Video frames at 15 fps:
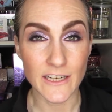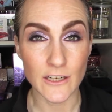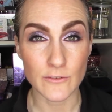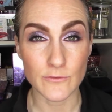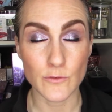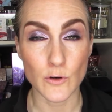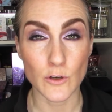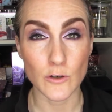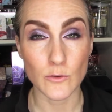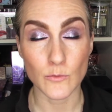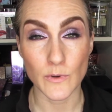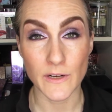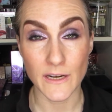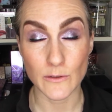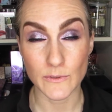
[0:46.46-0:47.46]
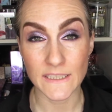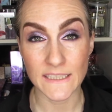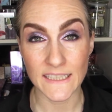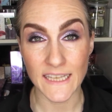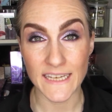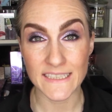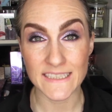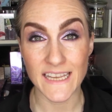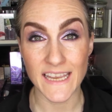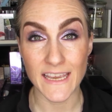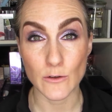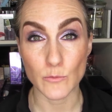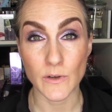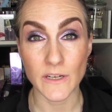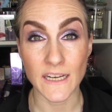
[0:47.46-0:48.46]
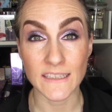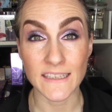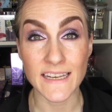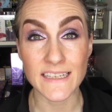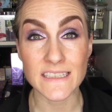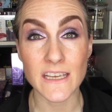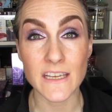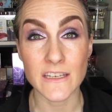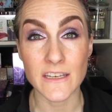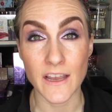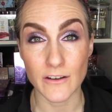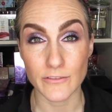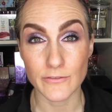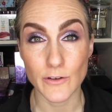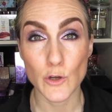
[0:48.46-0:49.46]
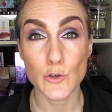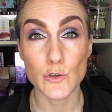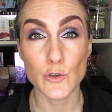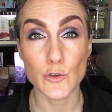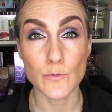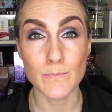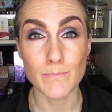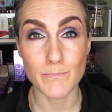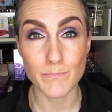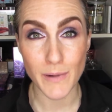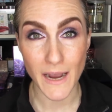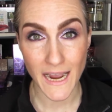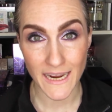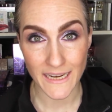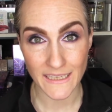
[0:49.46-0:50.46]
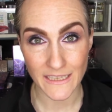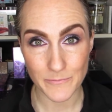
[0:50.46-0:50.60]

care for, what I really liked, and what I liked enough to buy.